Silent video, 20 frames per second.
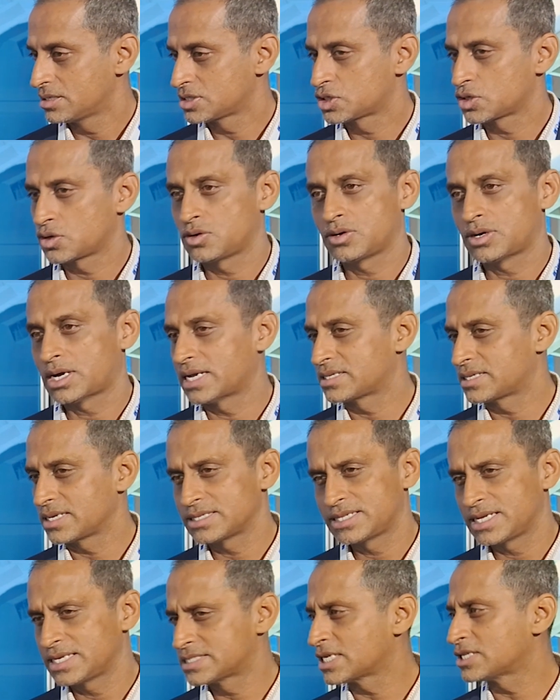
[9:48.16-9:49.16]
So I
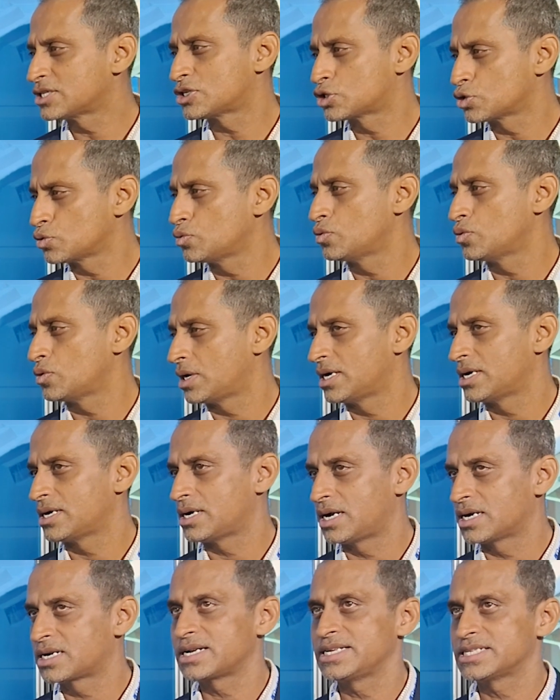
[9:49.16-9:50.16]
think these are the two,
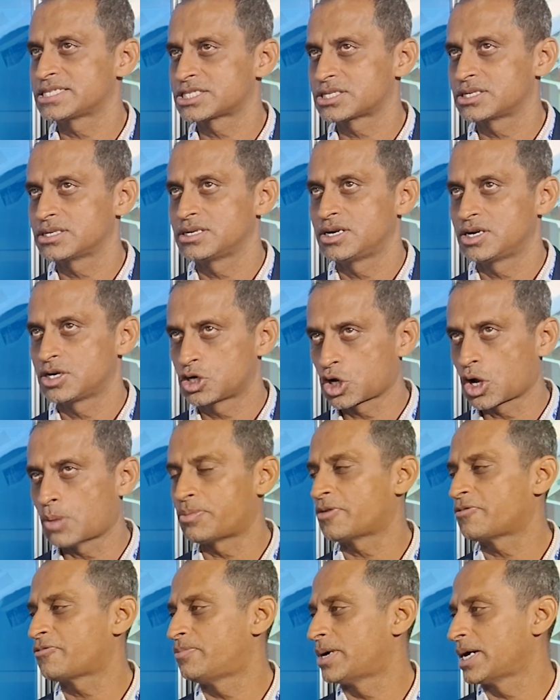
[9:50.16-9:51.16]
at least top
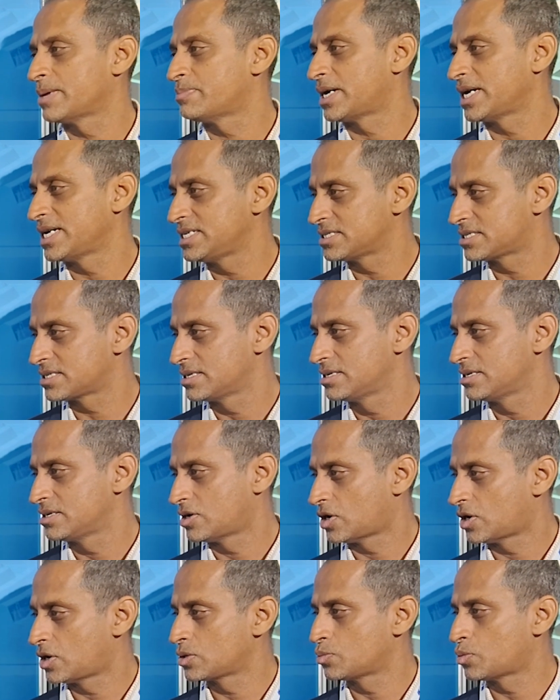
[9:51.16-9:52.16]
of my mind
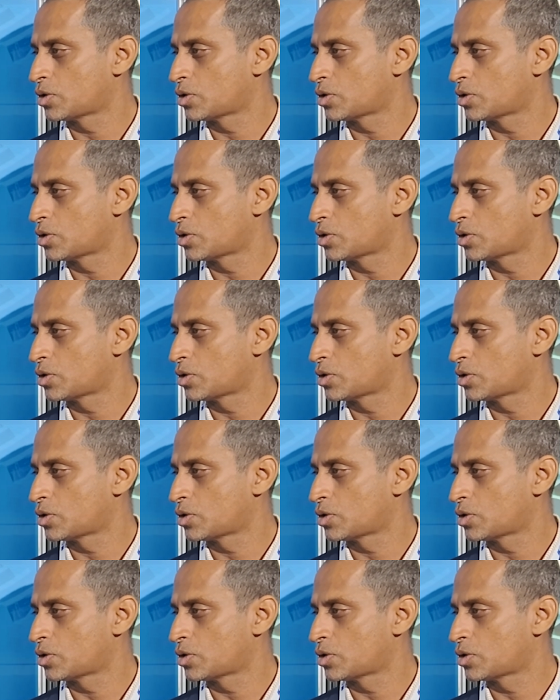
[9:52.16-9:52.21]
on